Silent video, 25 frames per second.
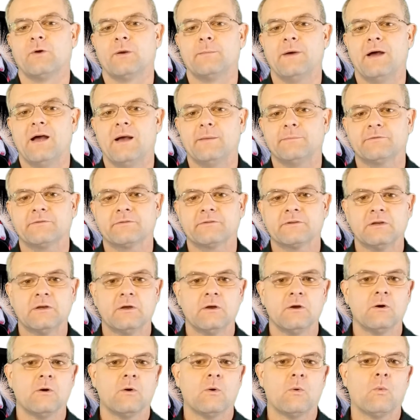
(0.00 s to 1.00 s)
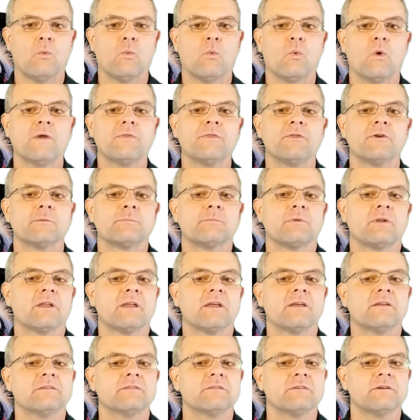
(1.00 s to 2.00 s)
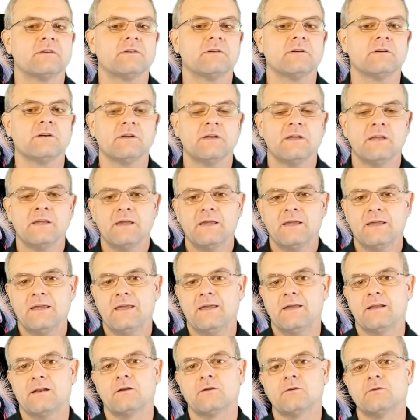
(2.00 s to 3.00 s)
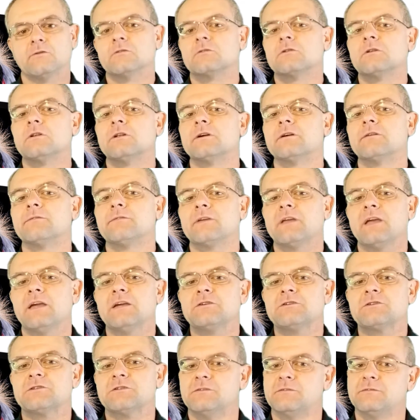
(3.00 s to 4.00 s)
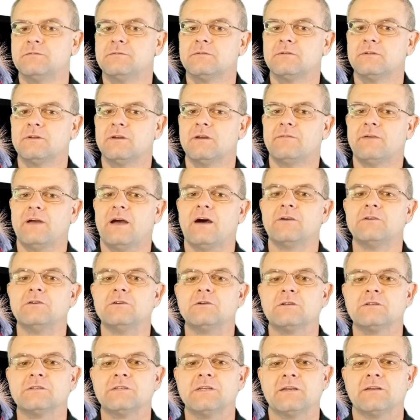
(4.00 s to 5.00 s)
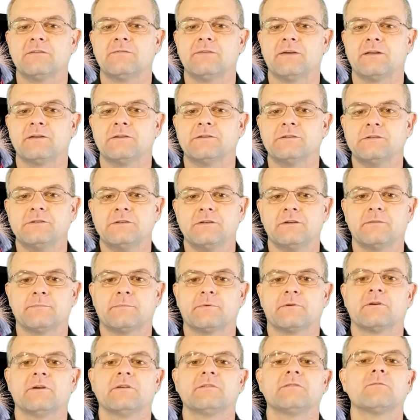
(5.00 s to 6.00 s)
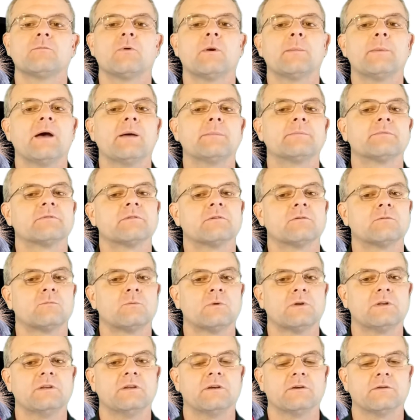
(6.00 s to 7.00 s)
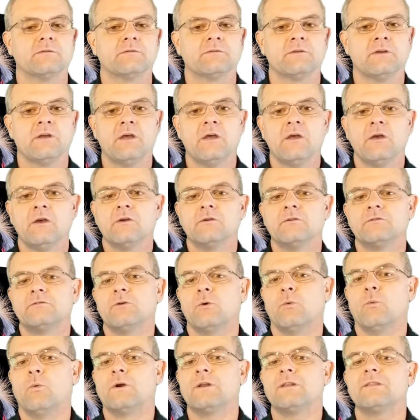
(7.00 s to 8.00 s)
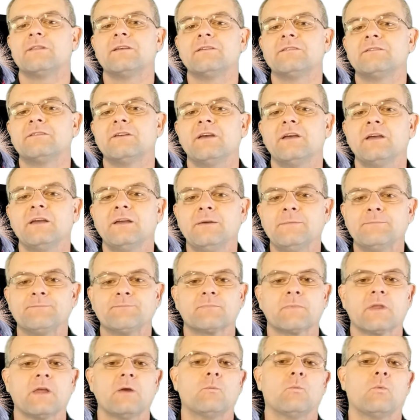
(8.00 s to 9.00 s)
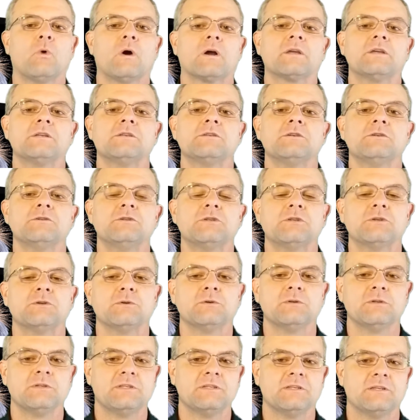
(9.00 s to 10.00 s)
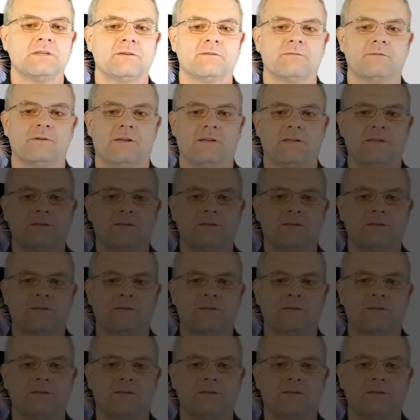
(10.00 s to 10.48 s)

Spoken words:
web apps, what their plans are, and a little clarification. You can take advantage of progressive web apps on Windows. So what did they say, and what can you do to get ready?